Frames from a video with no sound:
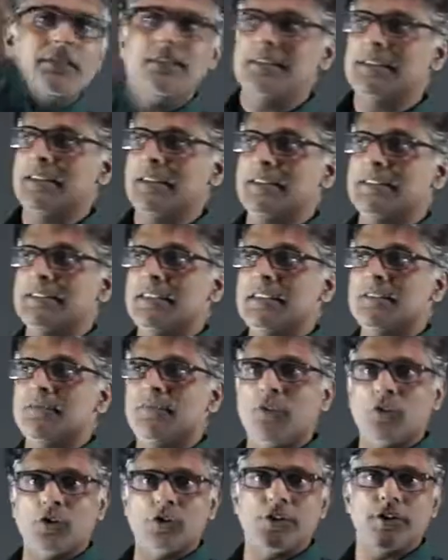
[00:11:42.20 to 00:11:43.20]
in this case is
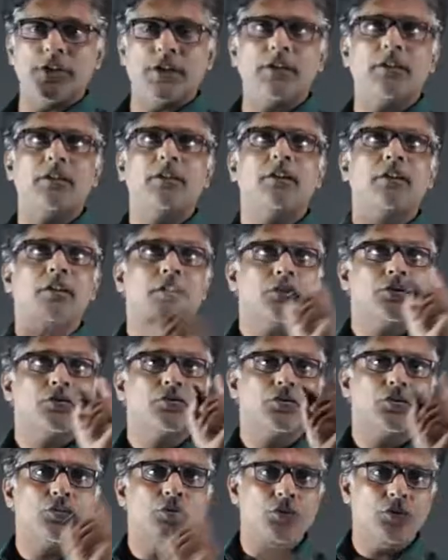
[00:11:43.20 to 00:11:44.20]
40.
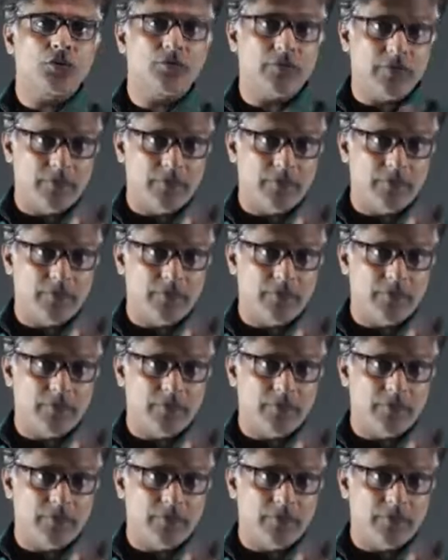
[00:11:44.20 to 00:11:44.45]
So